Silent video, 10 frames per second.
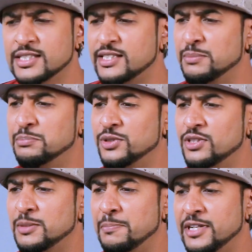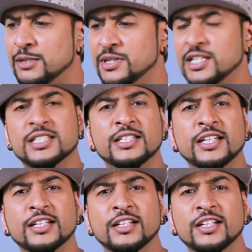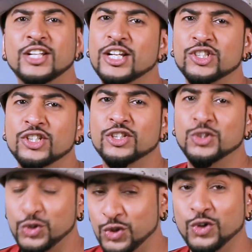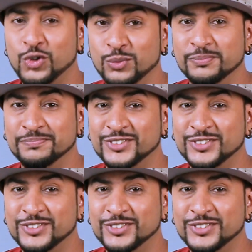simple, minimalistic touch to your room.